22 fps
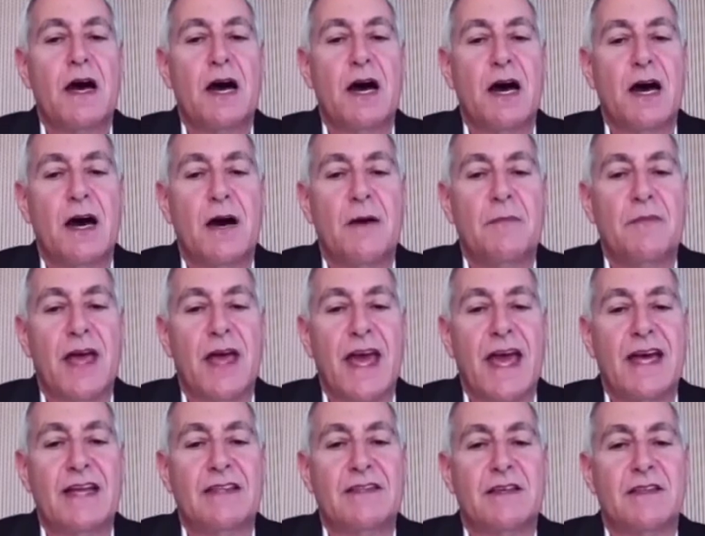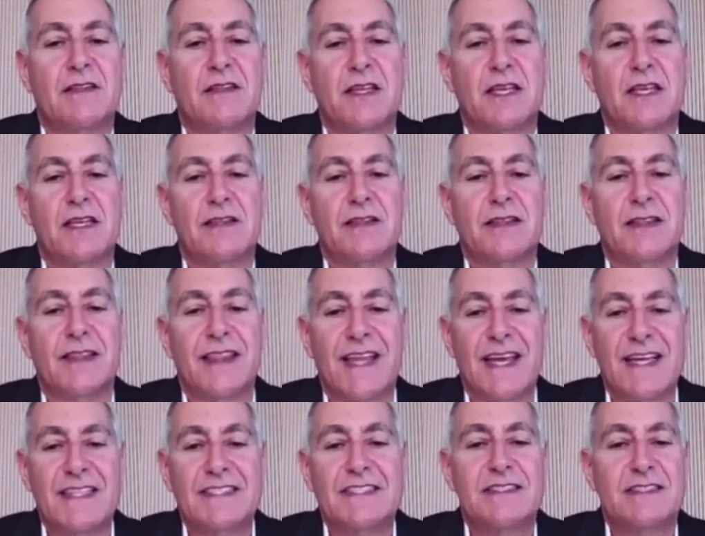And the
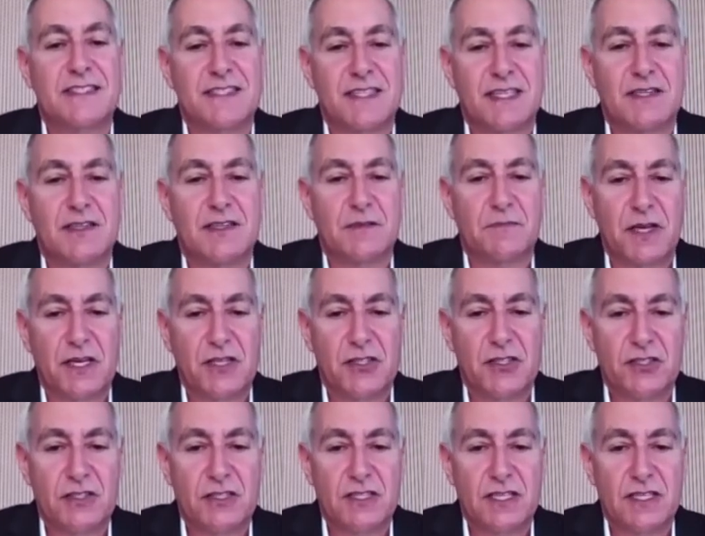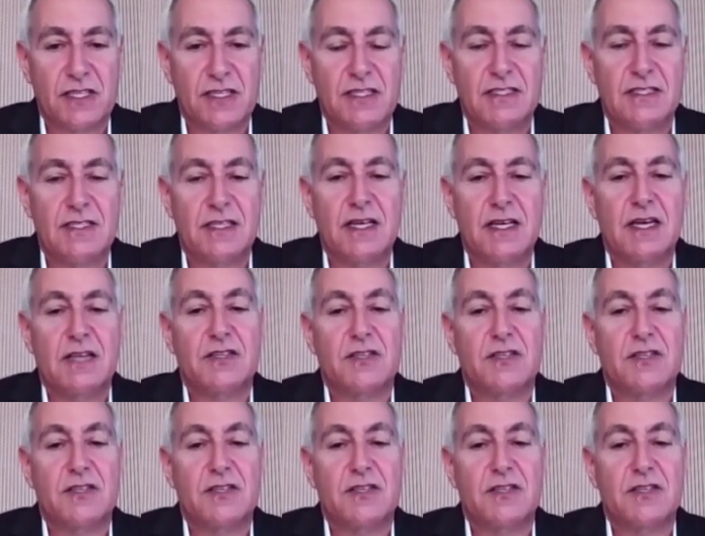less sick the patient is,